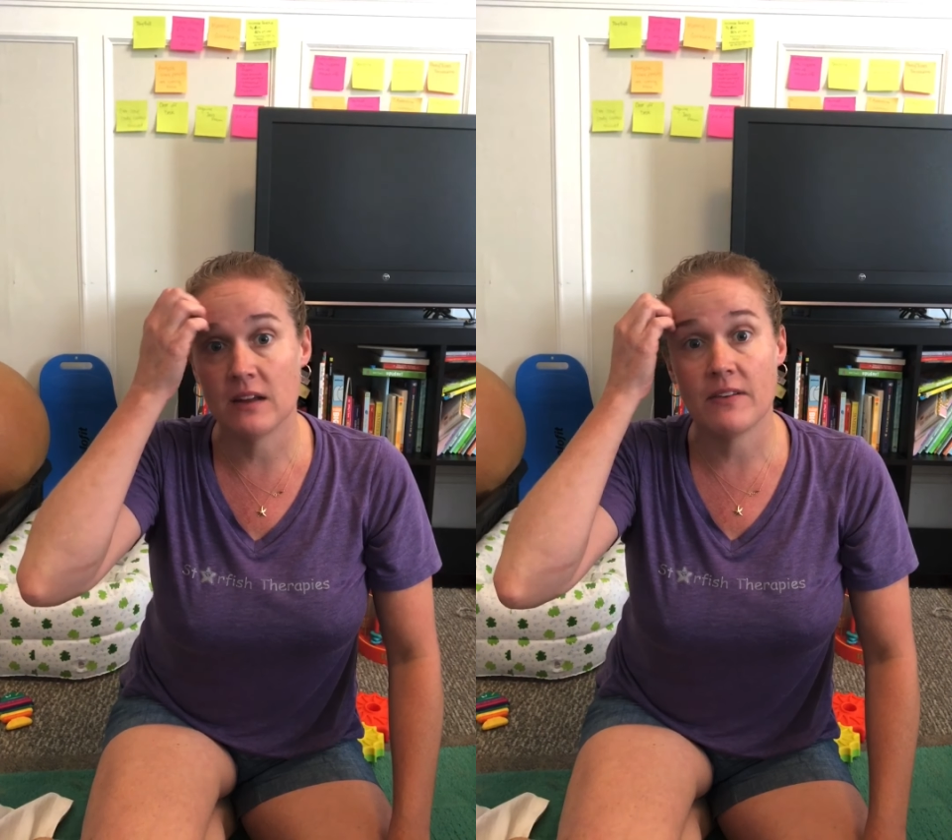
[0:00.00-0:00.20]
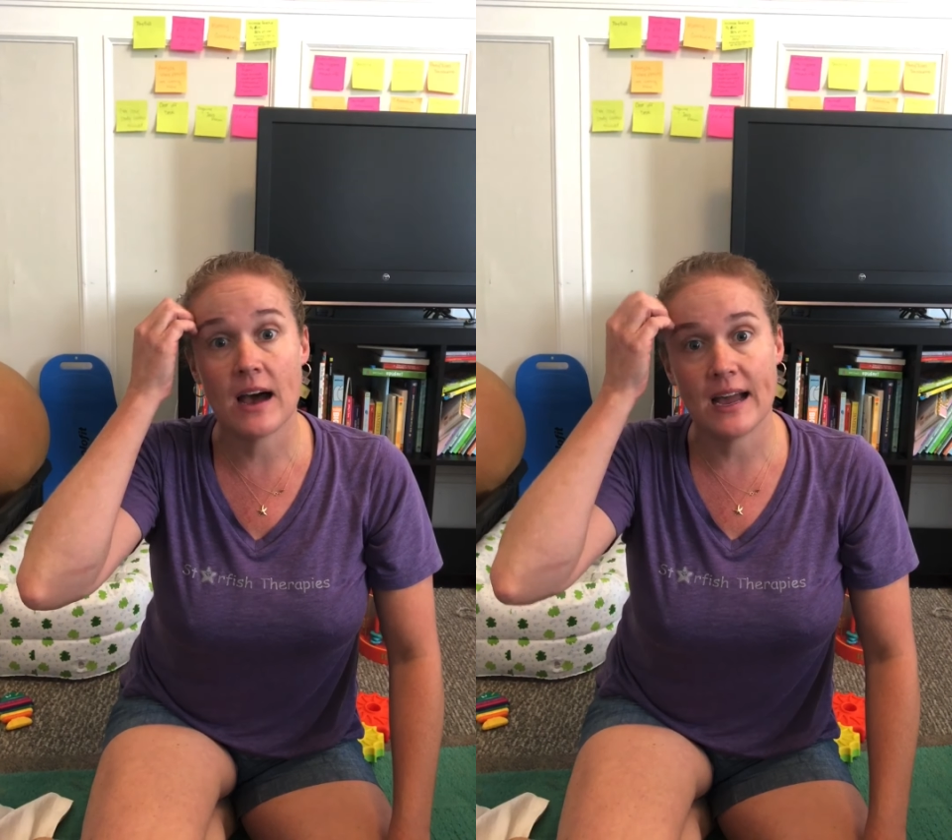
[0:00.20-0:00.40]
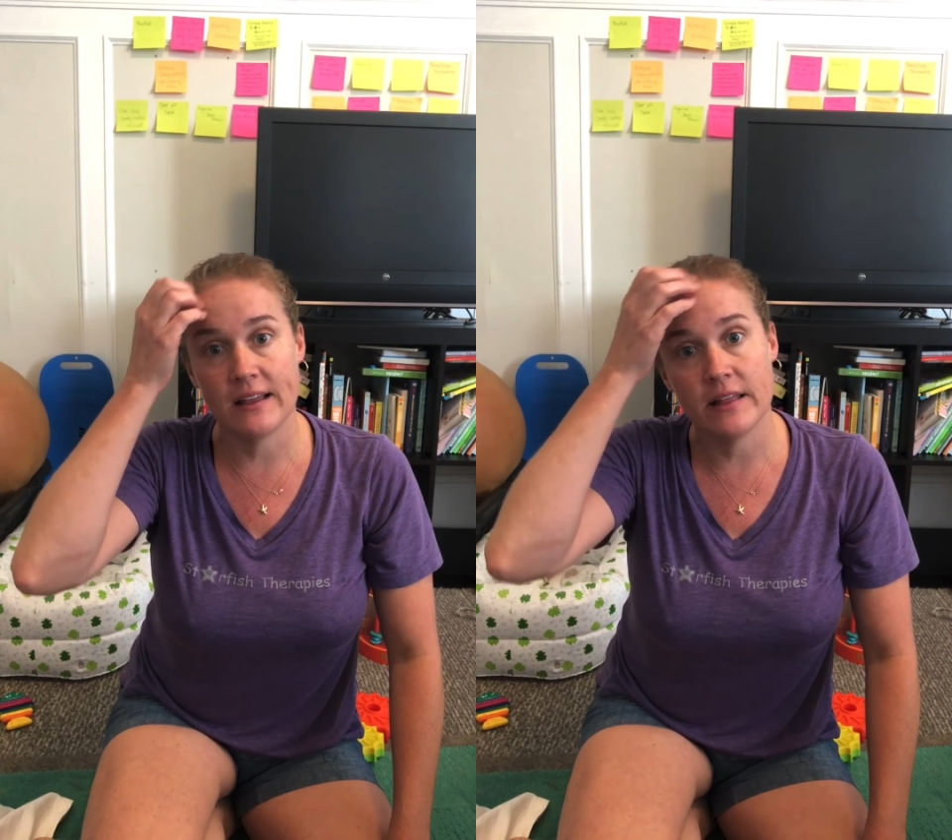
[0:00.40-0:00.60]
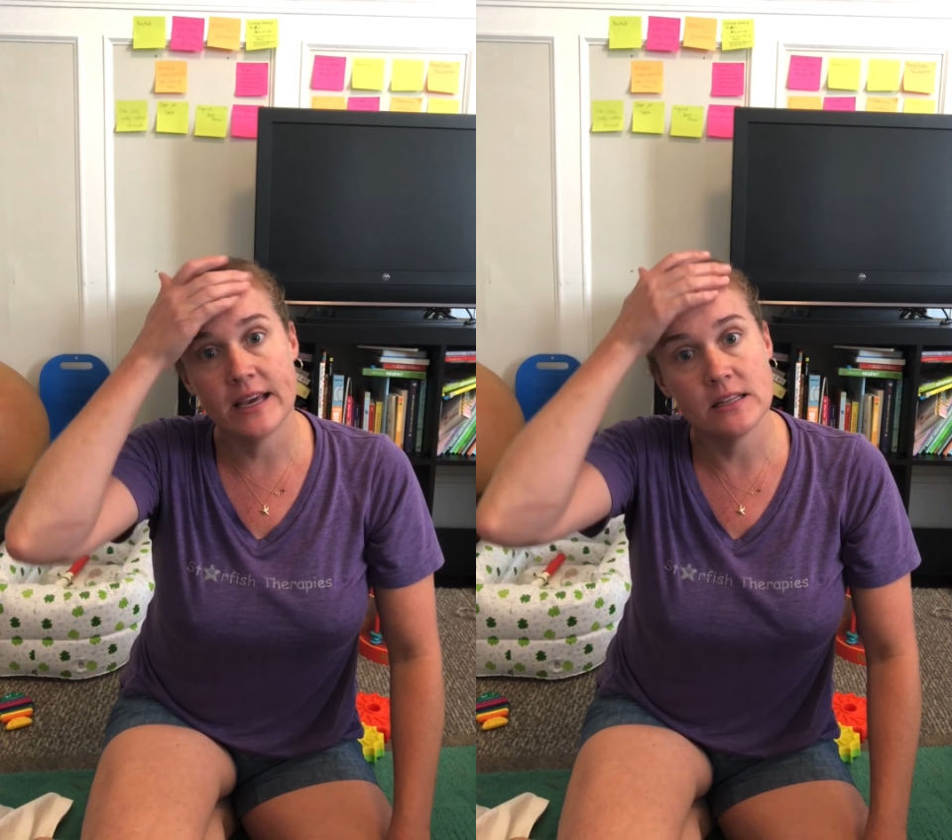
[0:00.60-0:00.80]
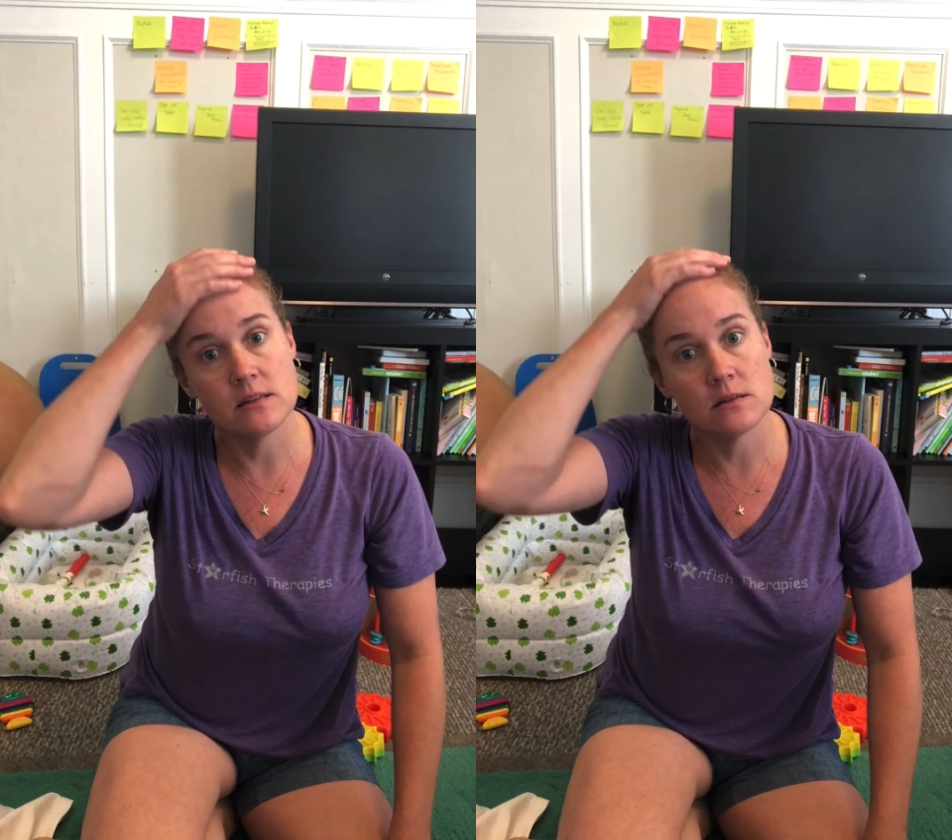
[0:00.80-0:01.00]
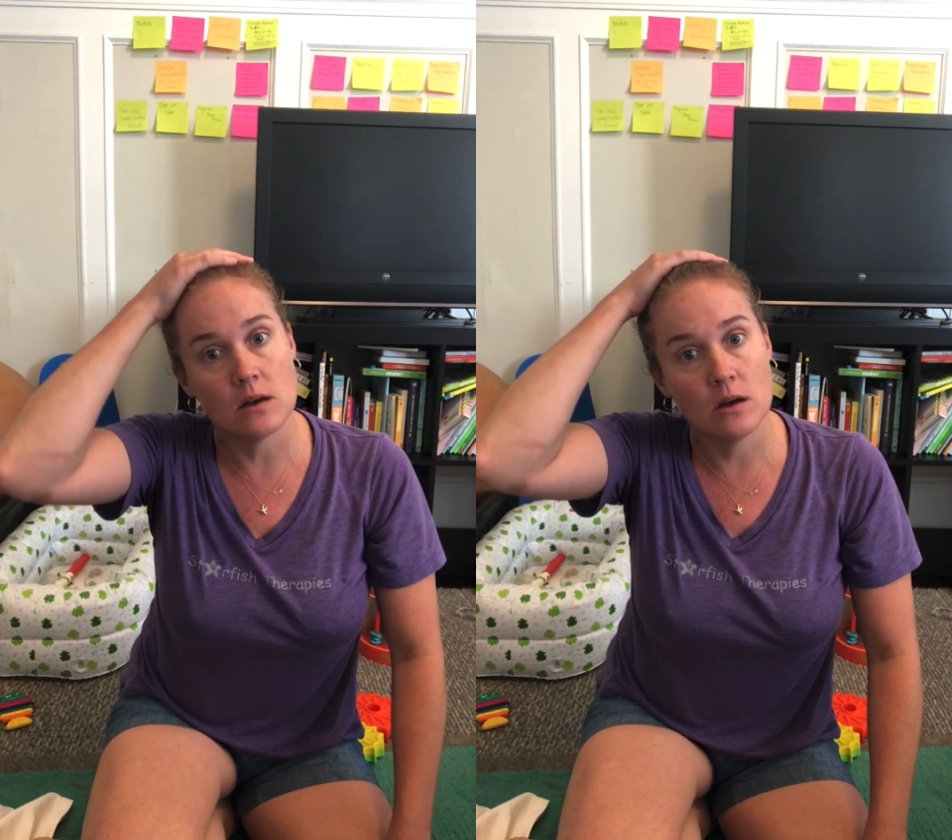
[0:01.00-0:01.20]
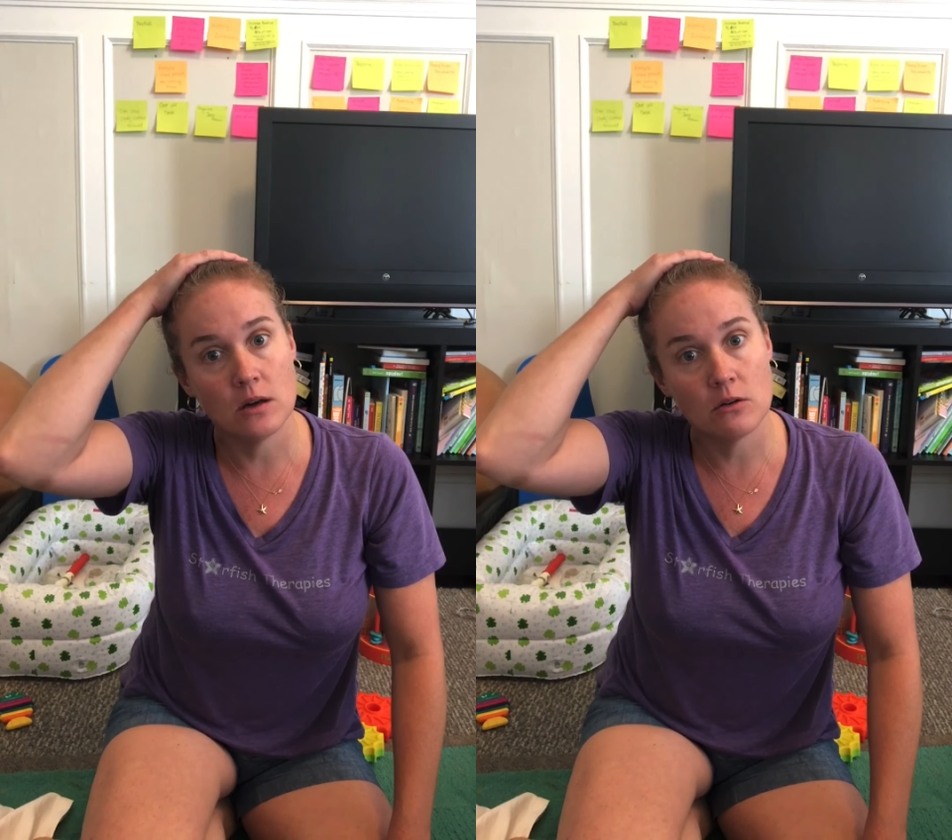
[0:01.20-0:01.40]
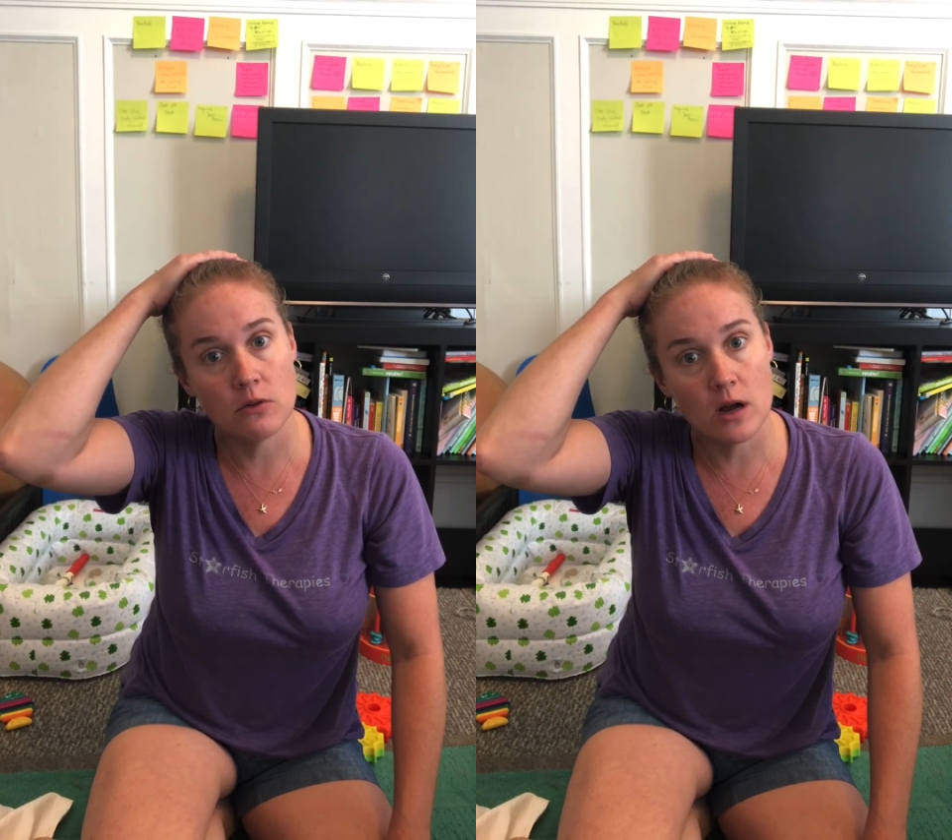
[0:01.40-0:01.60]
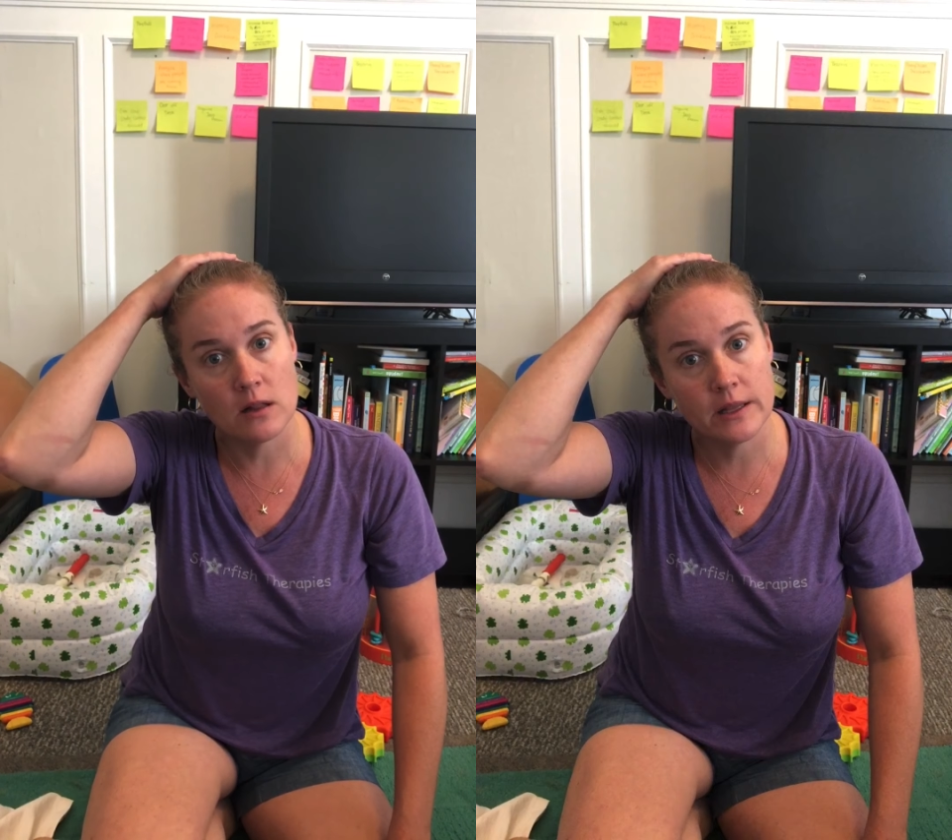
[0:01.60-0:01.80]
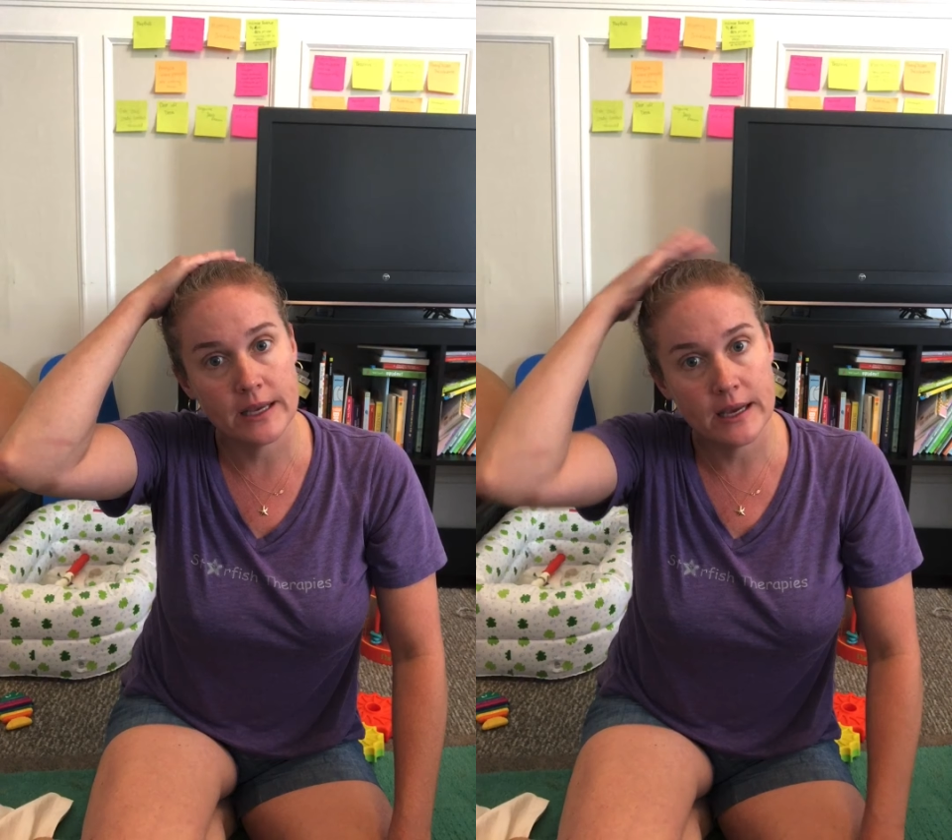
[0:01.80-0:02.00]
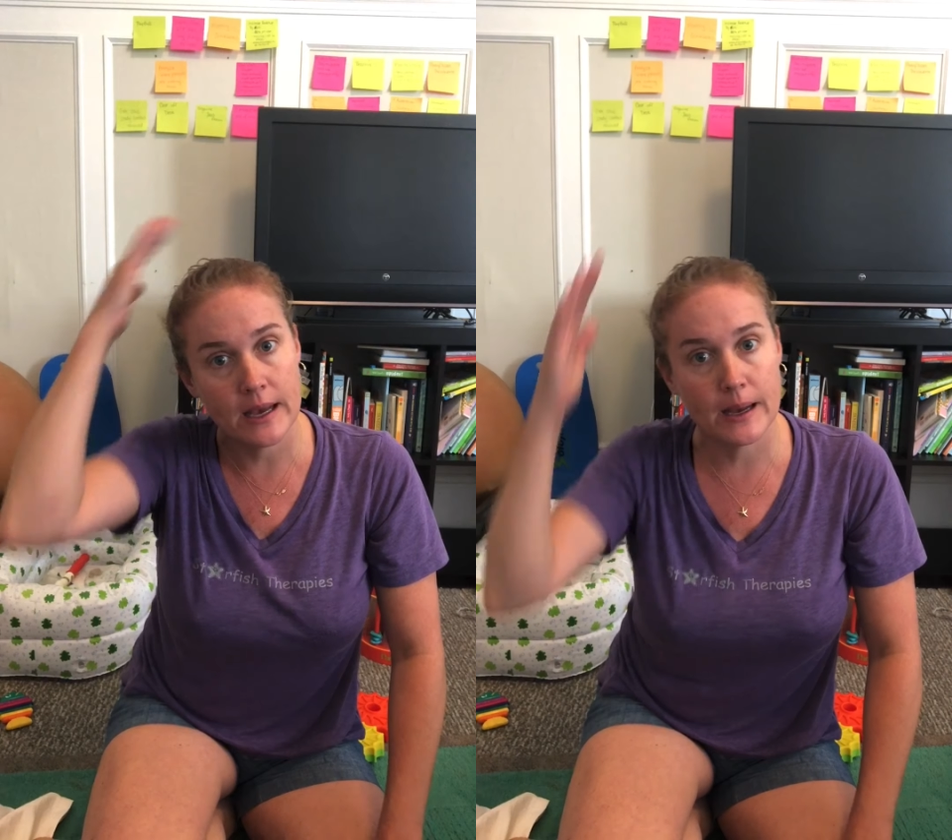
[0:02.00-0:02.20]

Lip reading: highlights on crawling